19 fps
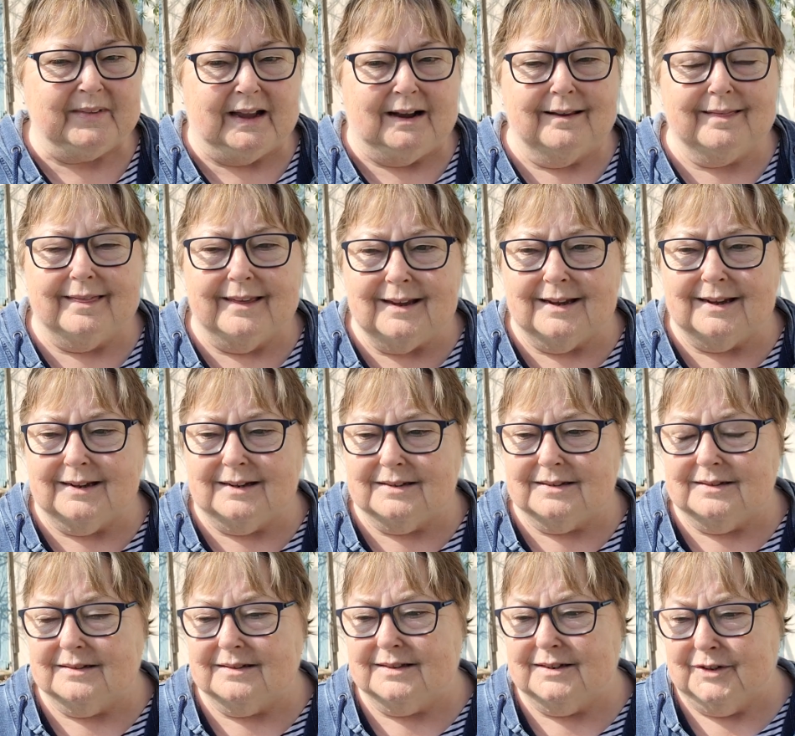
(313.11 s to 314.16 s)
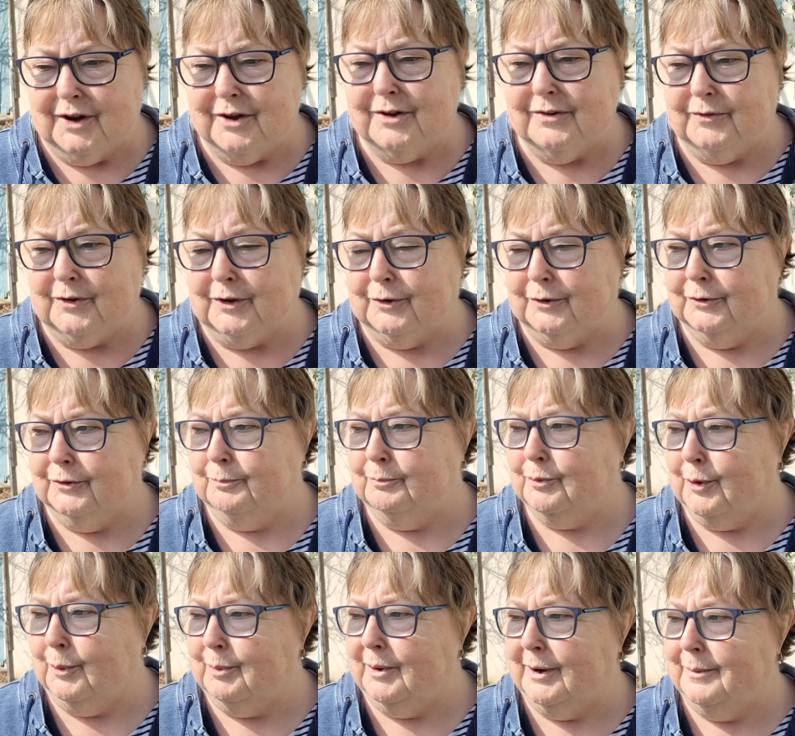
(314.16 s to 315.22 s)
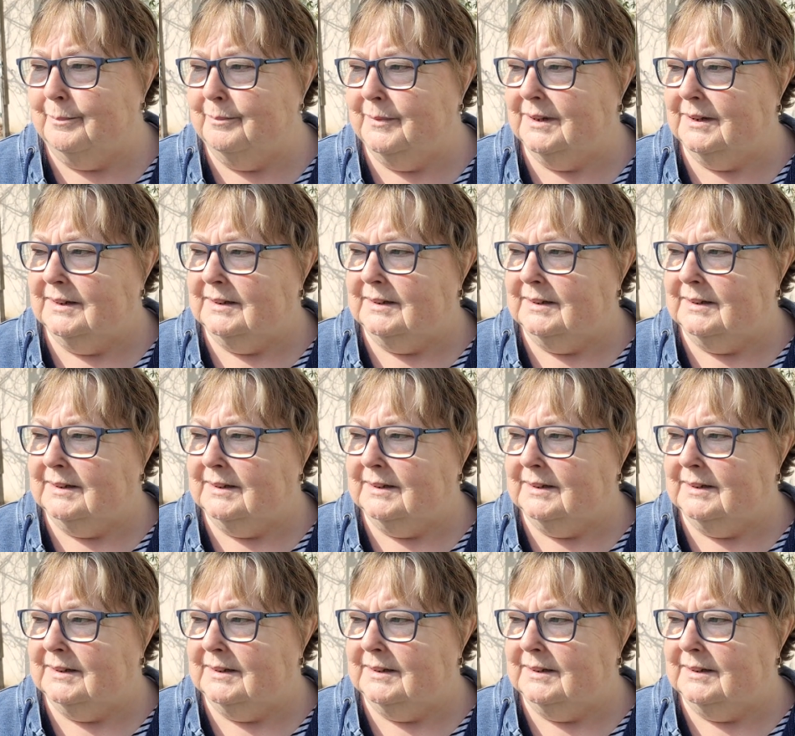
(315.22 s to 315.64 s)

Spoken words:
I think it's a synovial problem,